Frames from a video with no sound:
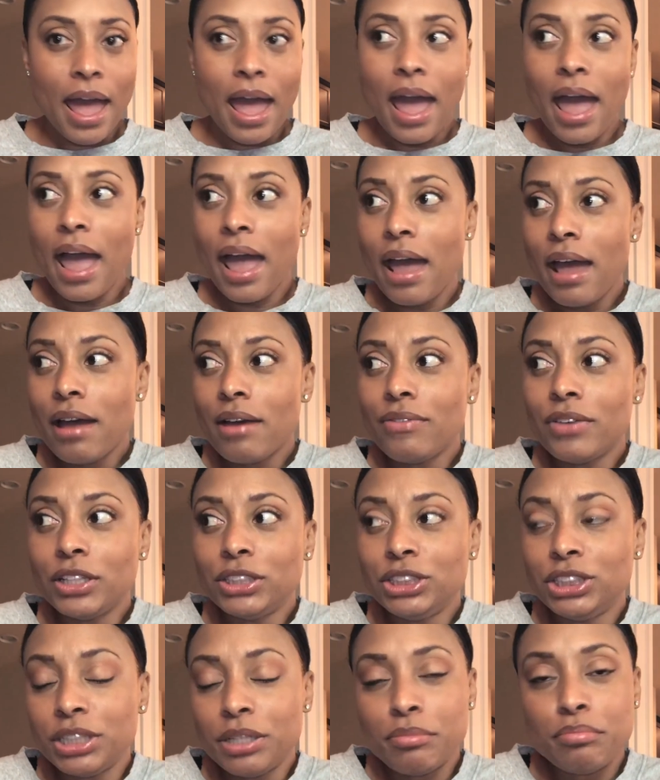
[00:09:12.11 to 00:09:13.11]
Have a
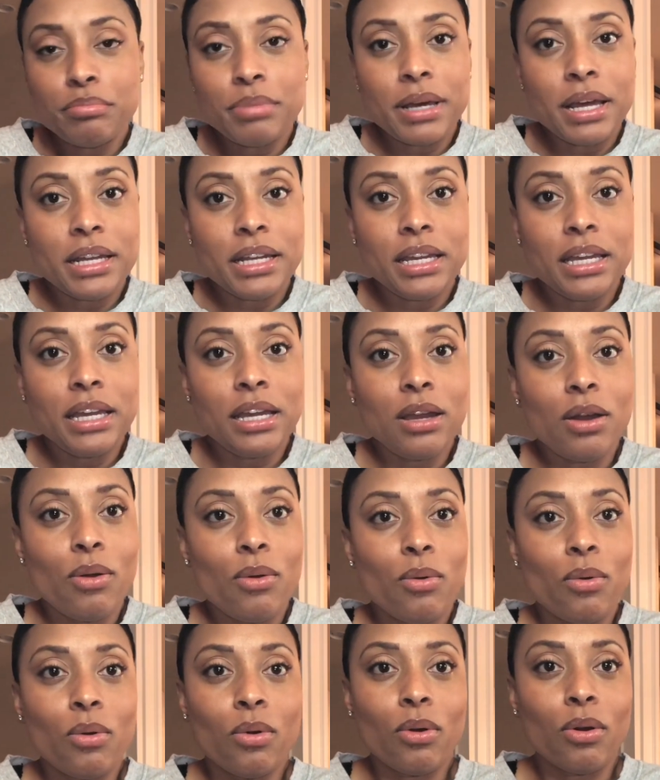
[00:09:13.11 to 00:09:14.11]
gym buddy
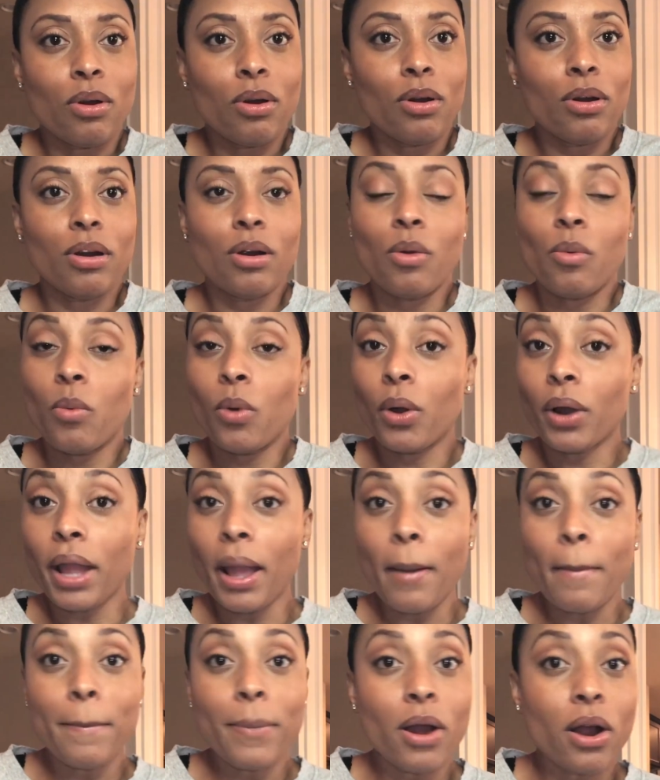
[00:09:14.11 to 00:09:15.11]
or a
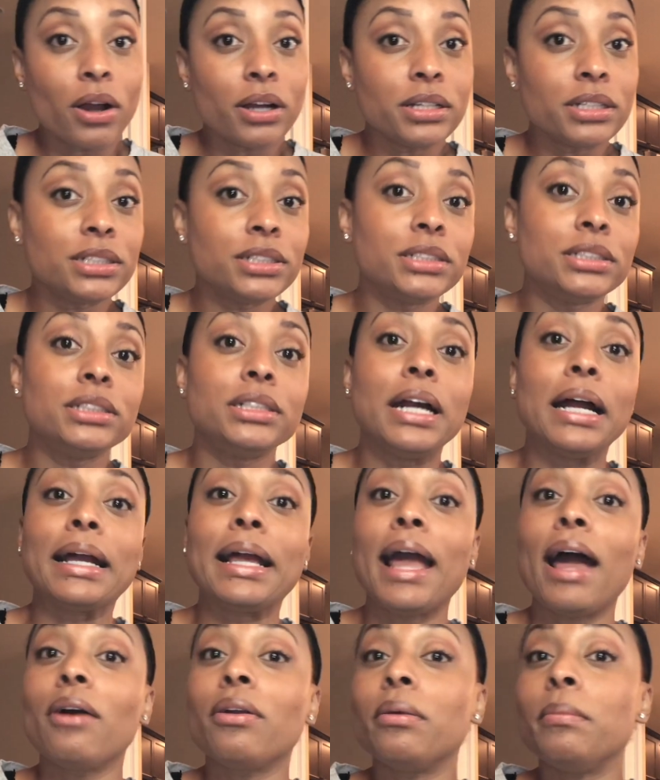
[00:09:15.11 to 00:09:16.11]
workout partner,
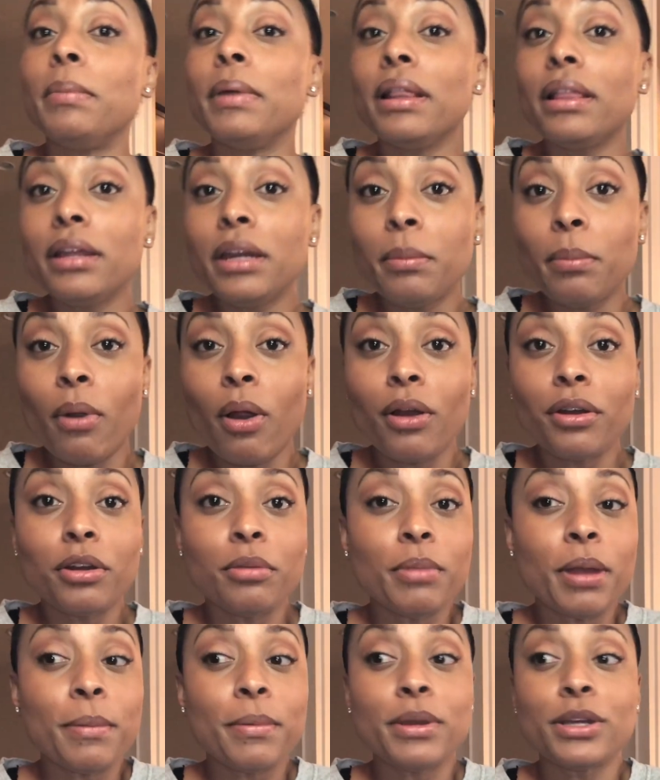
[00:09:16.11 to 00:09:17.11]
accountability partner.
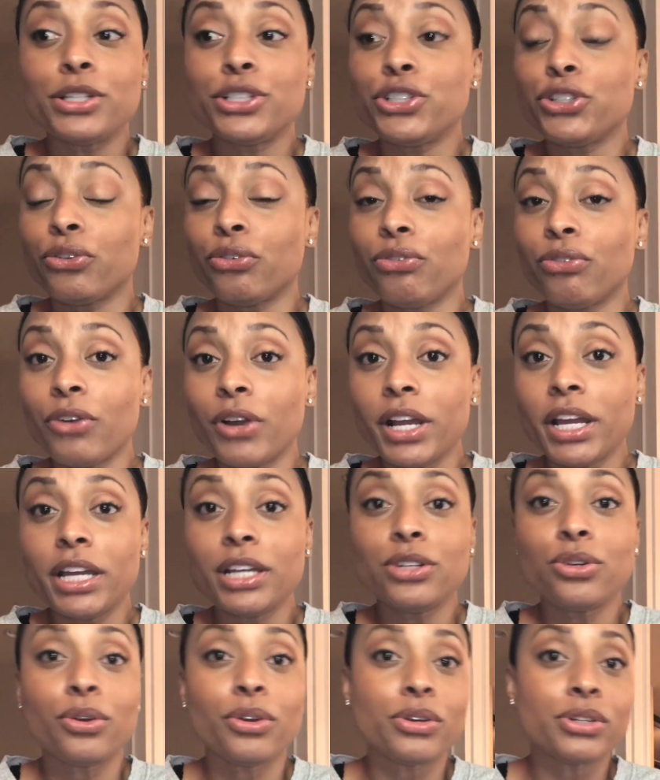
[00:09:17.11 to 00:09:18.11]
Maybe it's your
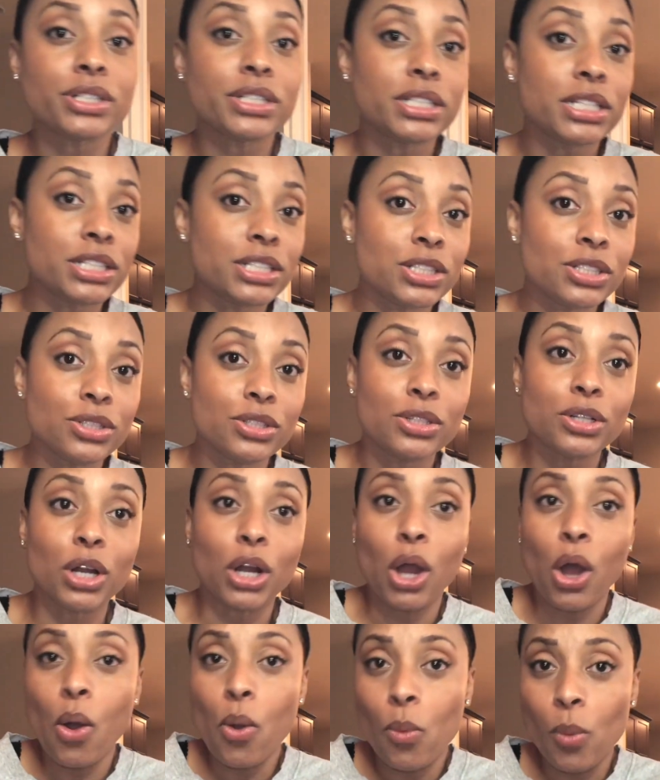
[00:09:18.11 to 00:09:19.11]
friend or your sister, a
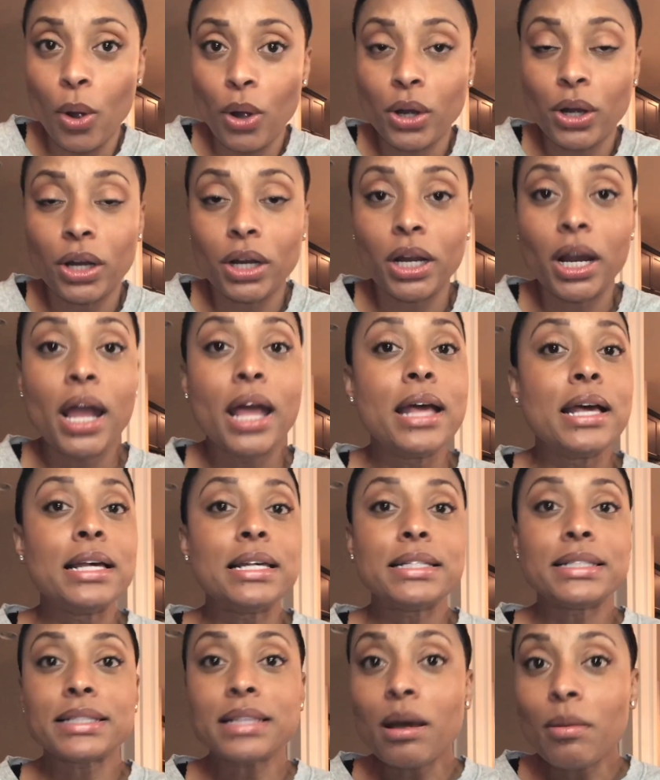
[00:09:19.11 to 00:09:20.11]
coworker,
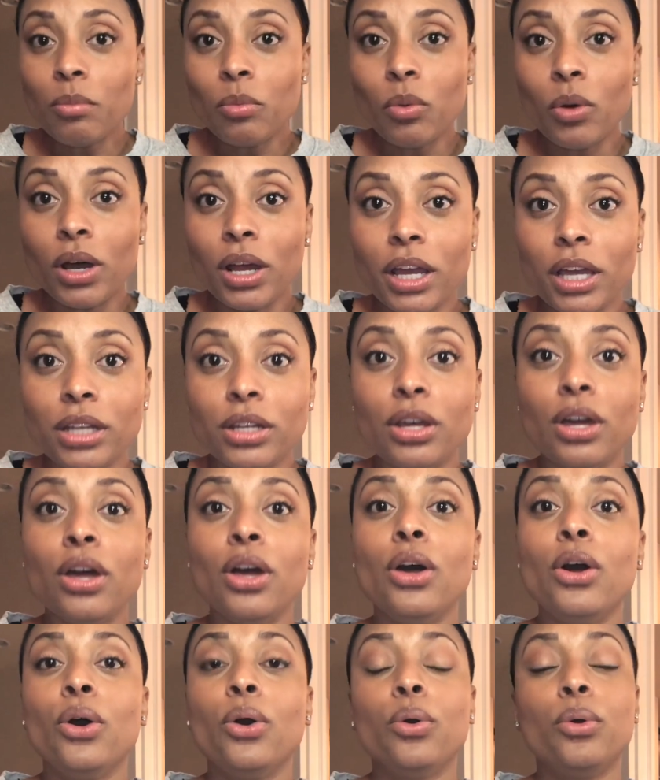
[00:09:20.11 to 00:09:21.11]
someone
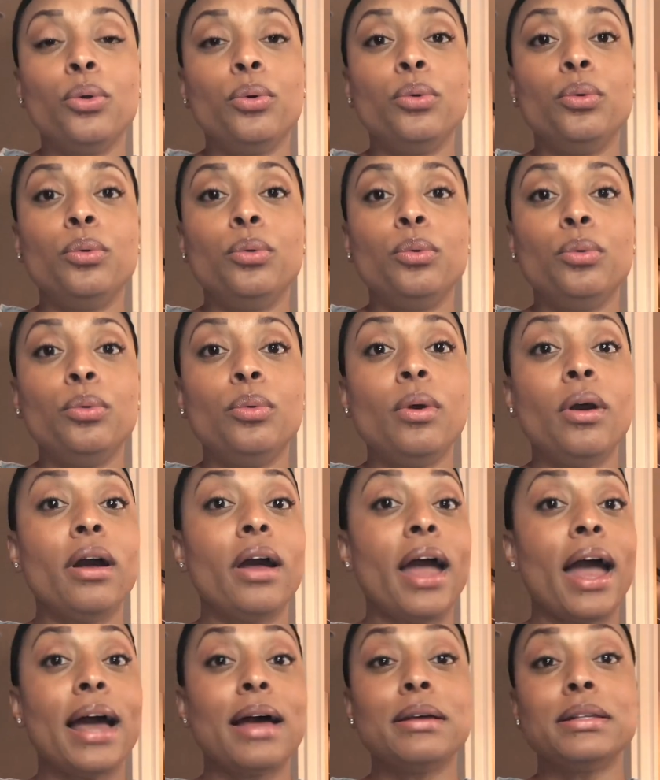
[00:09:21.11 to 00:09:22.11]
who
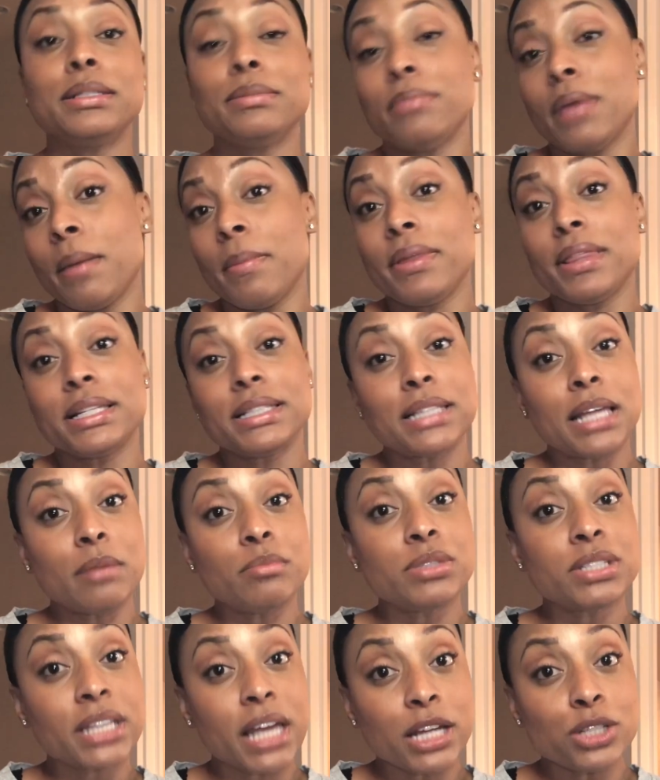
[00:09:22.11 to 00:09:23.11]
has maybe the
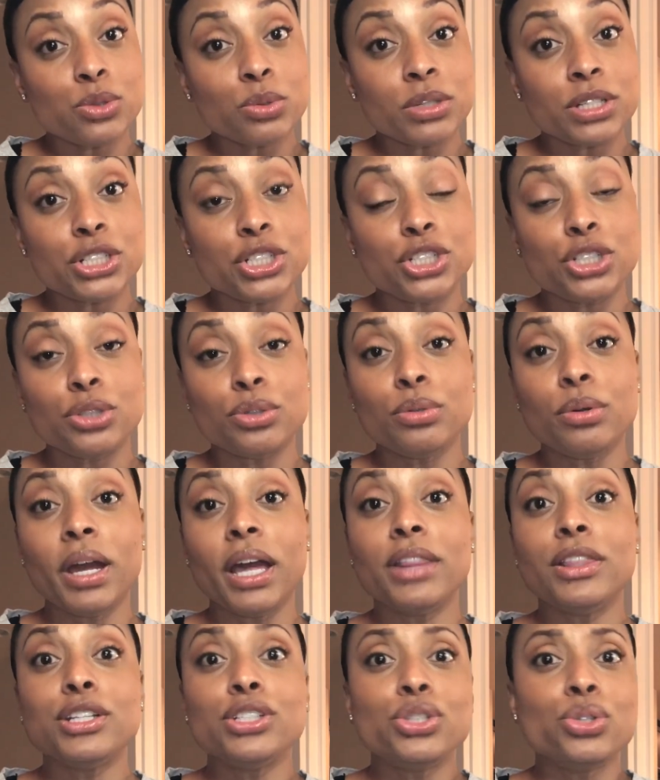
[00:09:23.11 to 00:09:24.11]
same schedule as you,
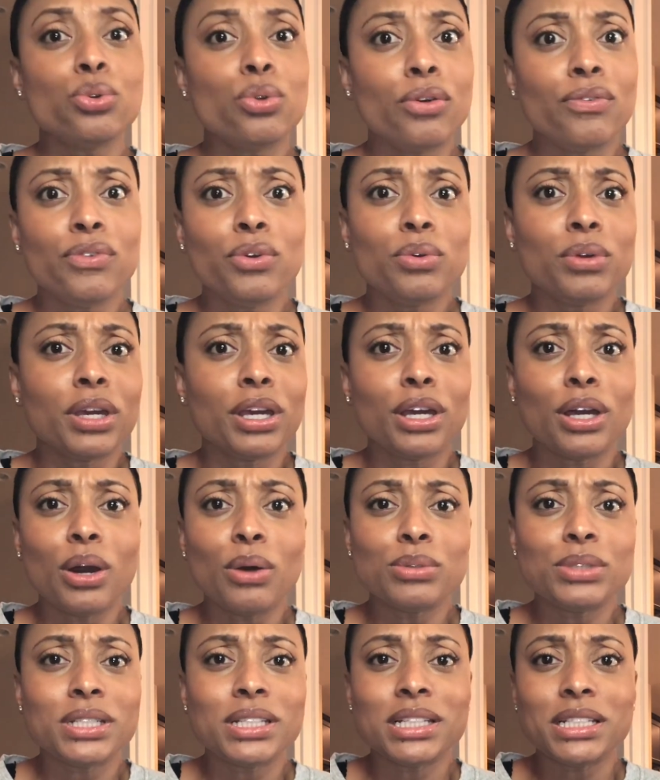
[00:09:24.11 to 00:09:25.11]
and the two of you can
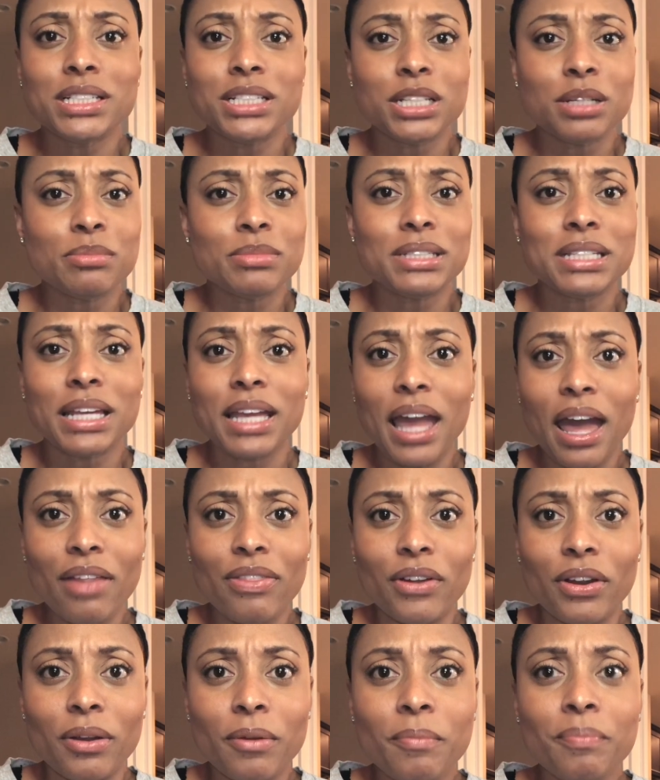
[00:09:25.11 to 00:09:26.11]
go to the gym
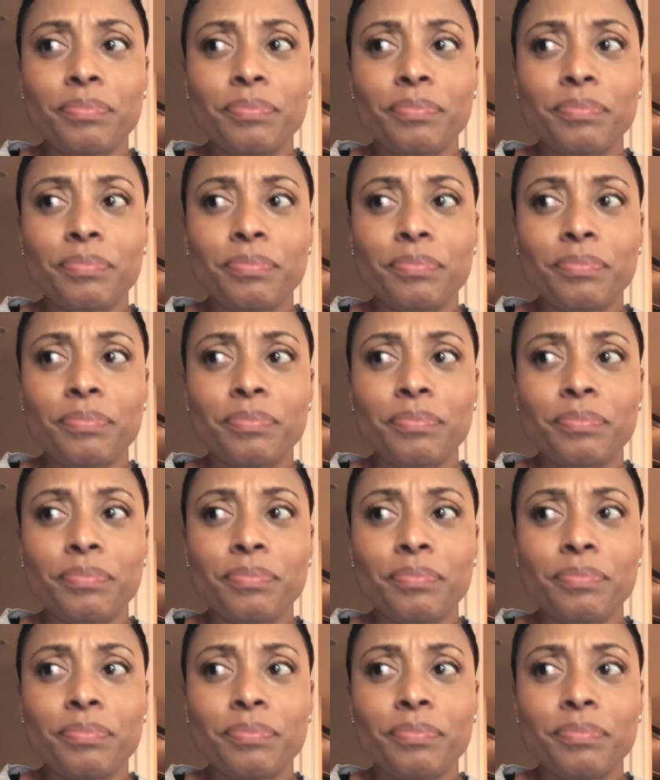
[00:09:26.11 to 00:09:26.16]
together.